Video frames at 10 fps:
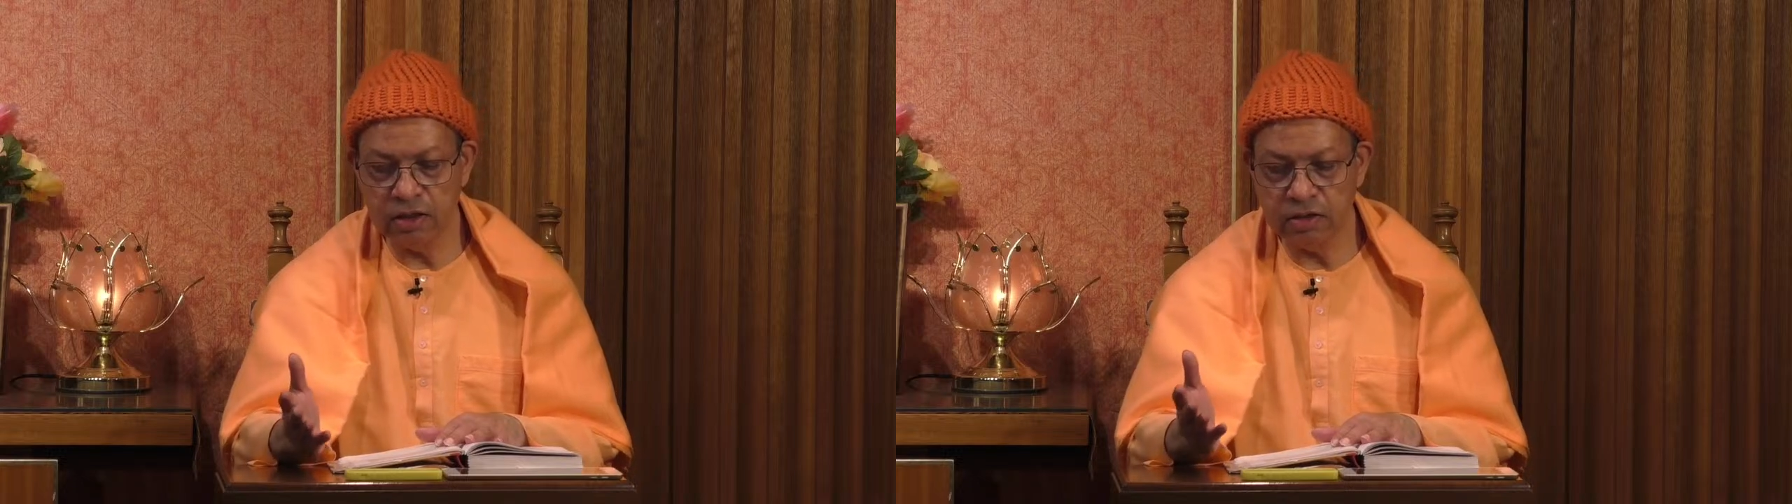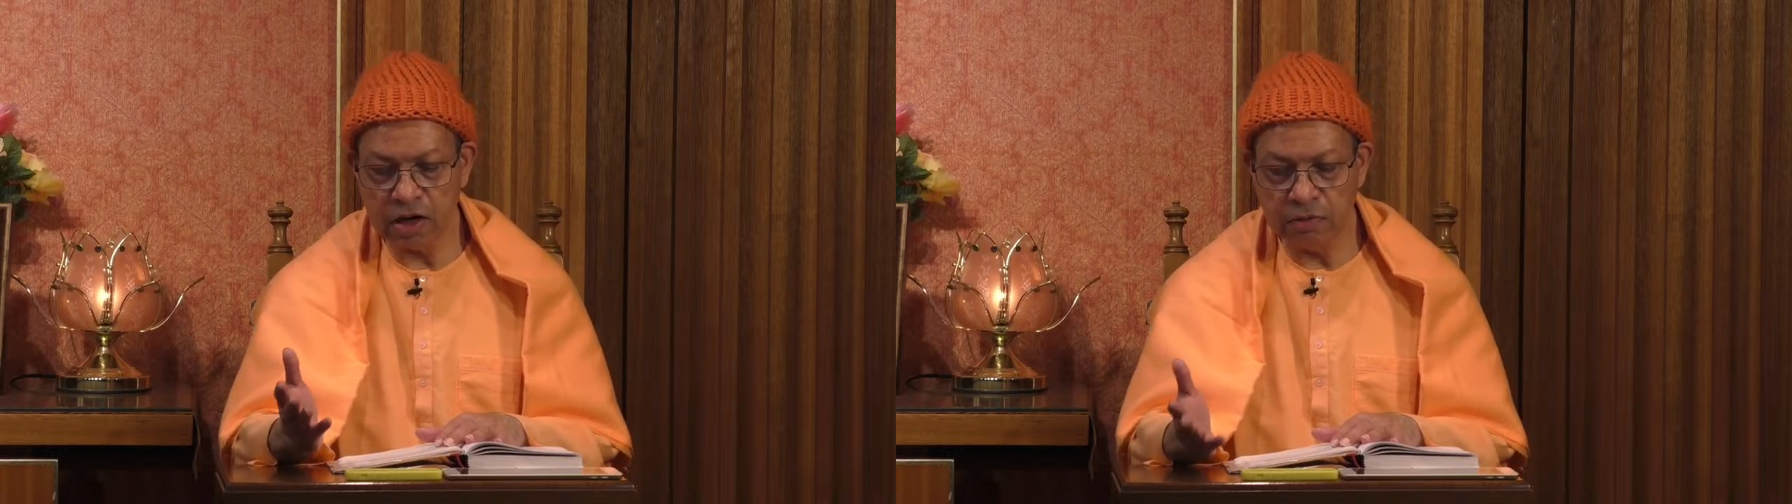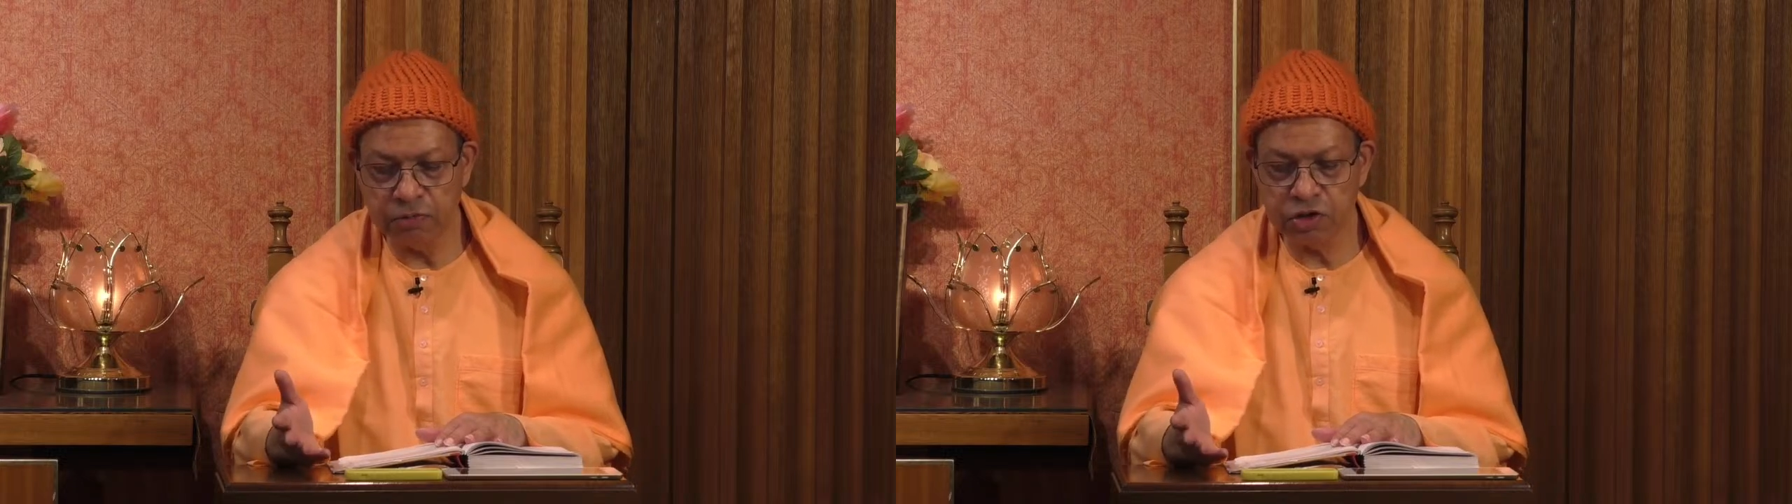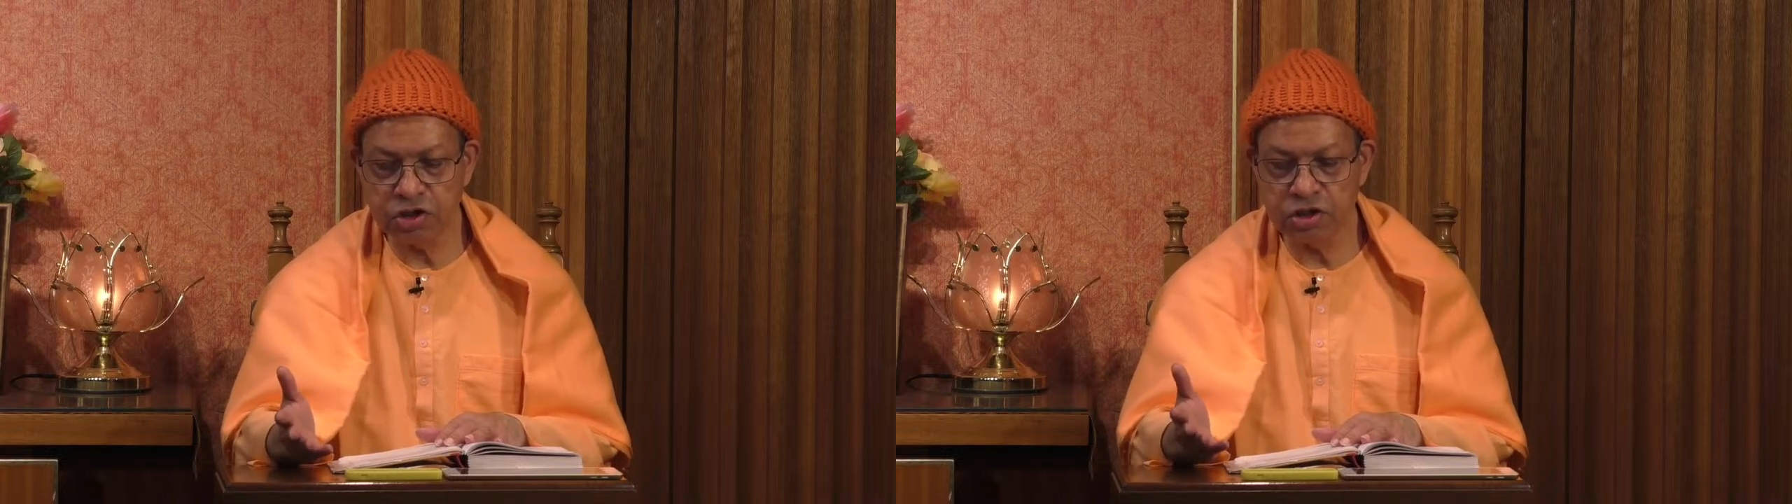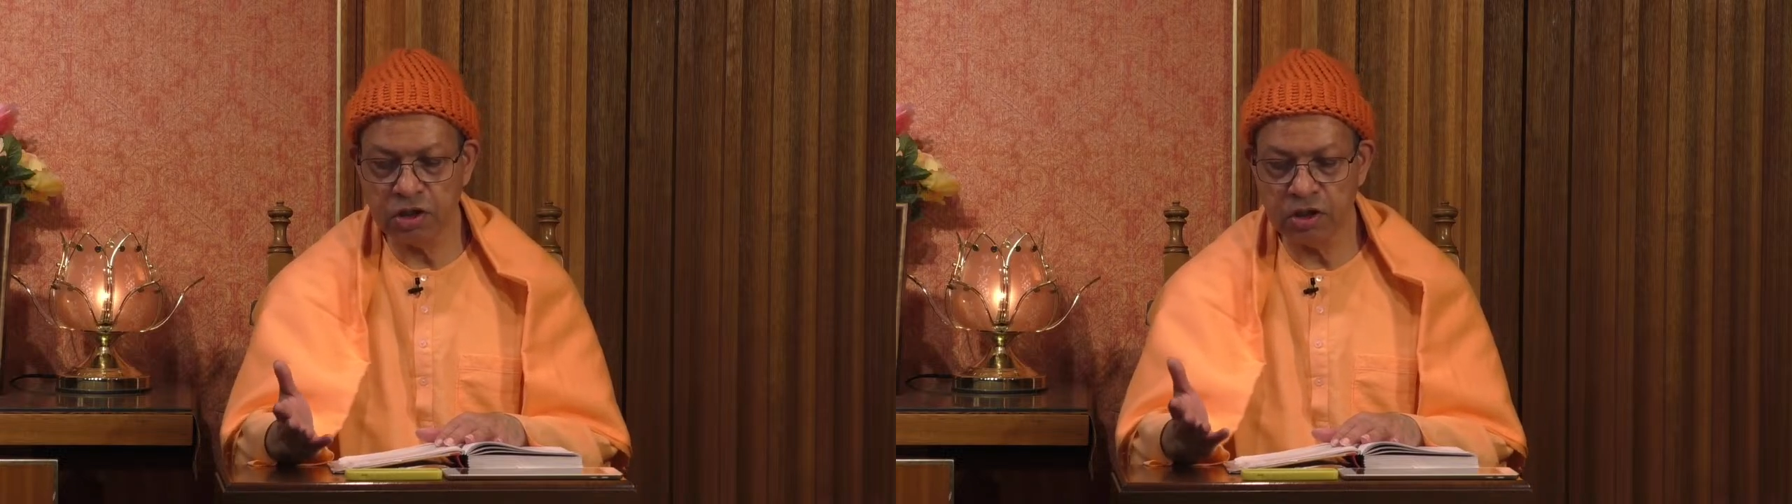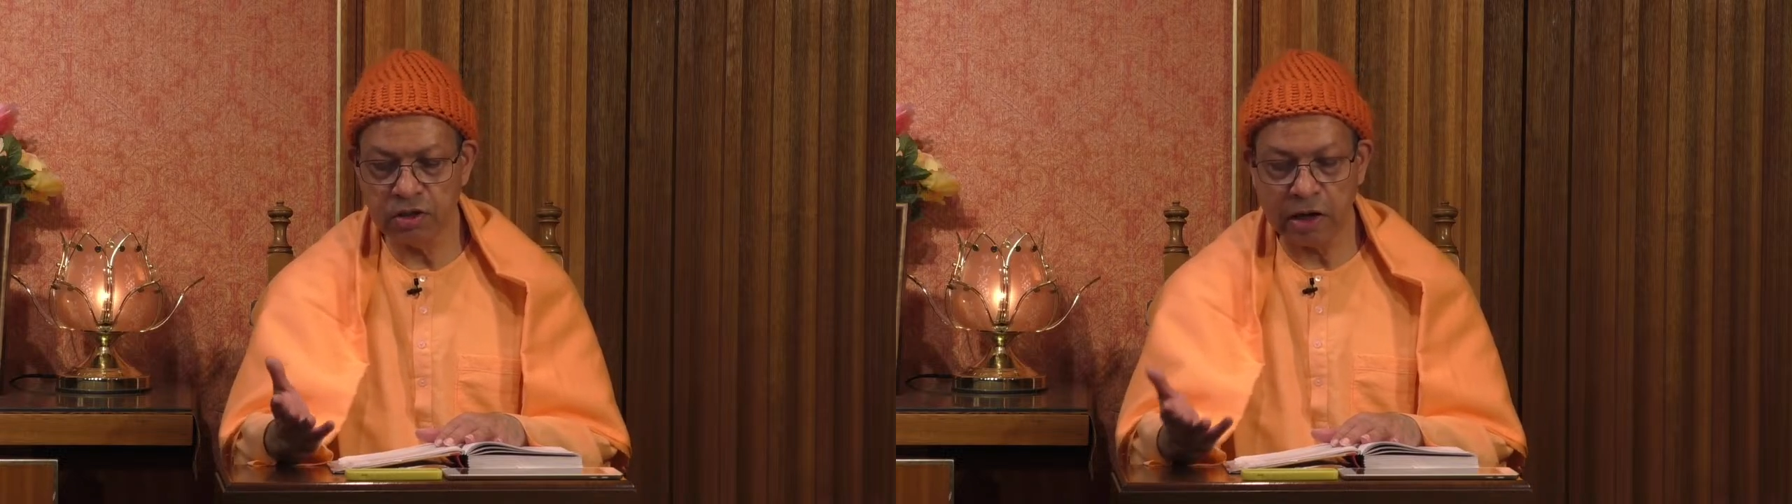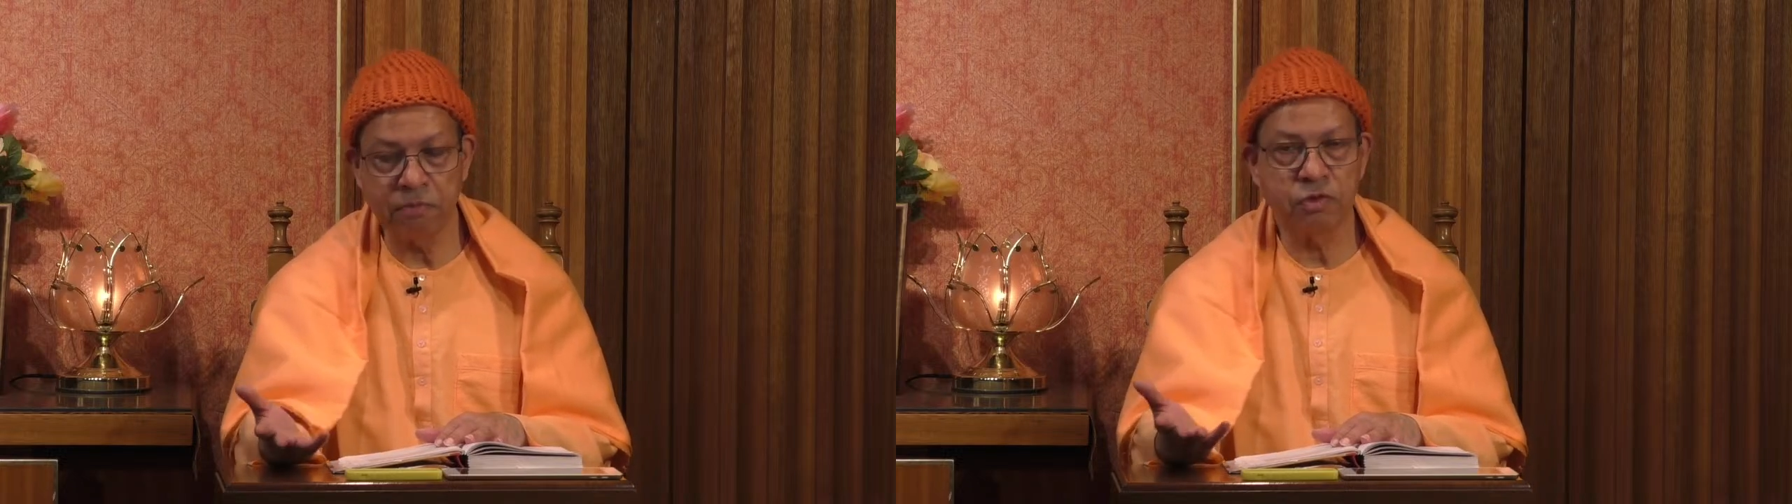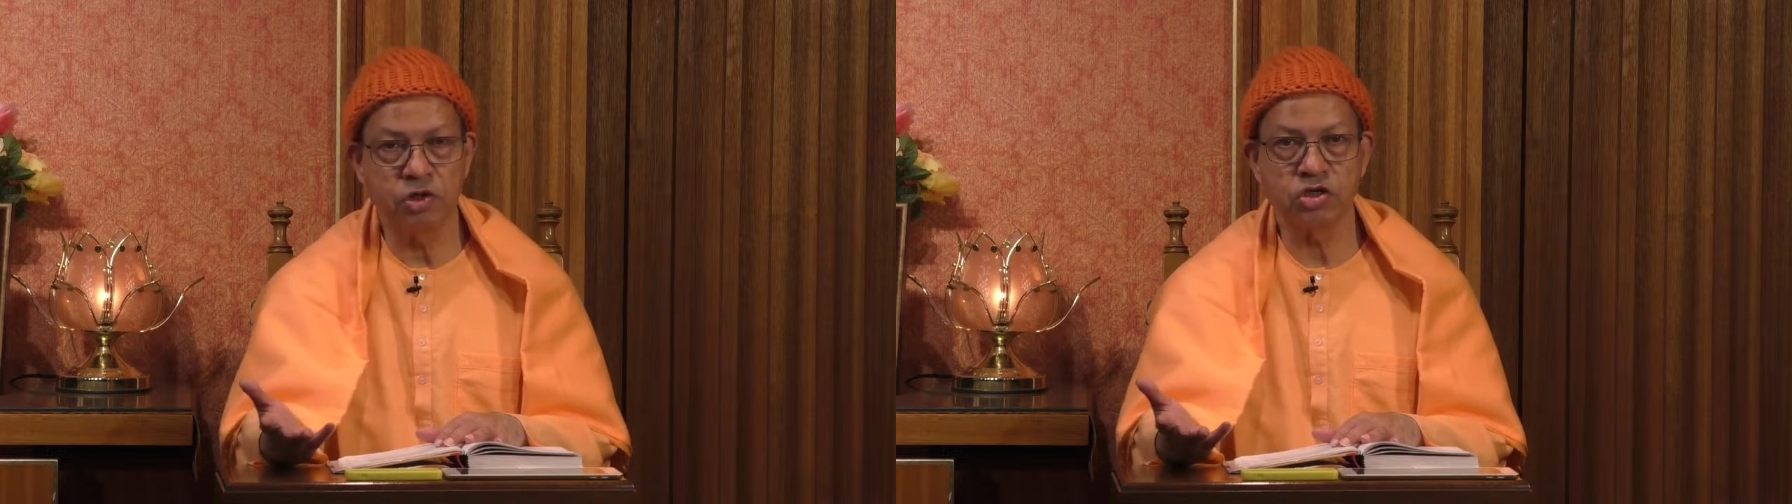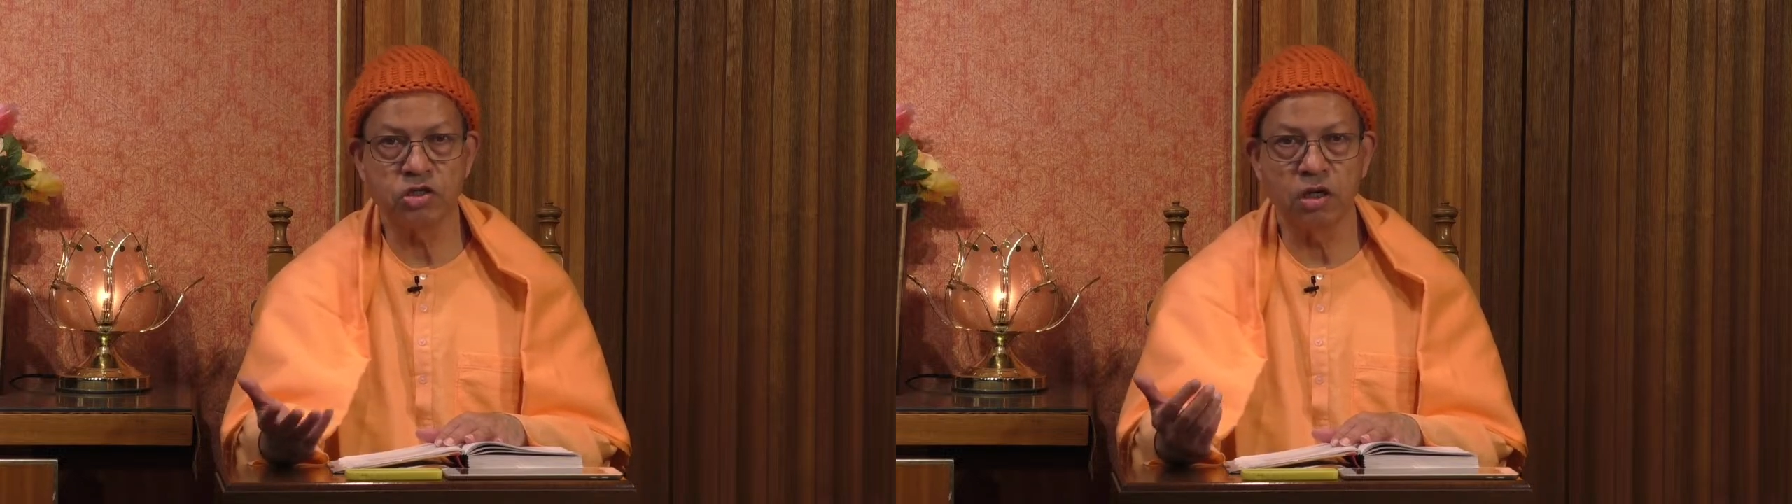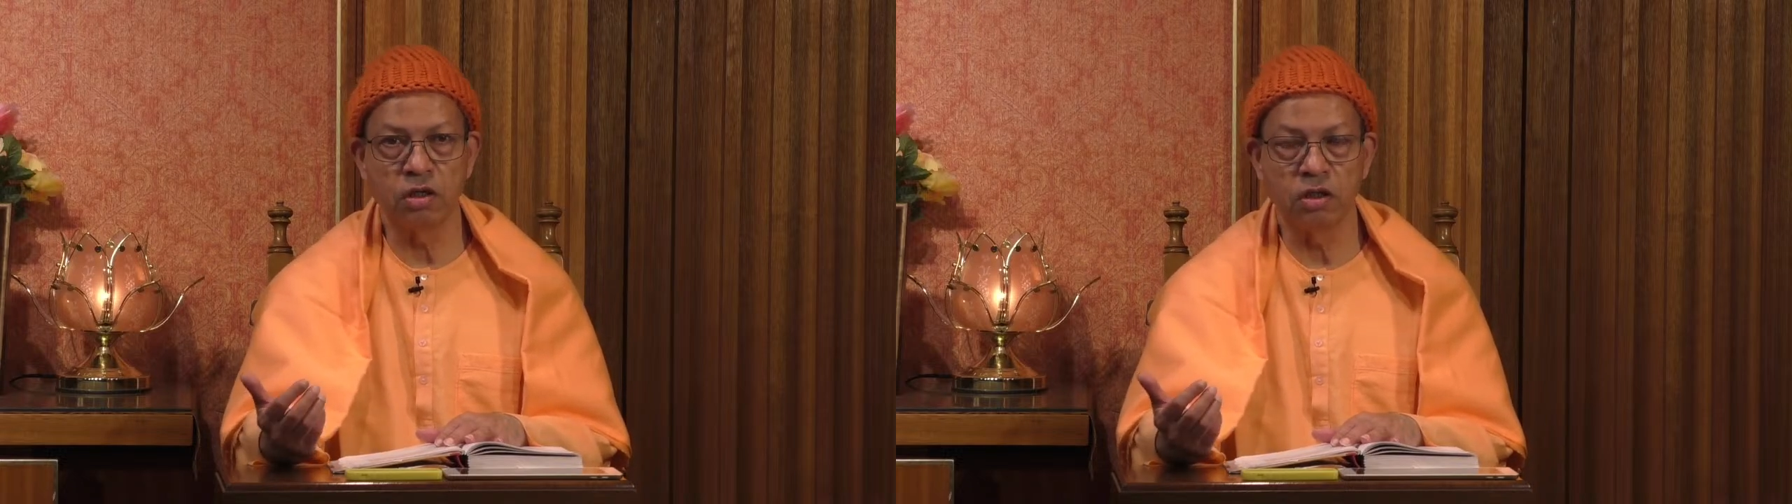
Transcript: Ram Krishna, Ram Krishna.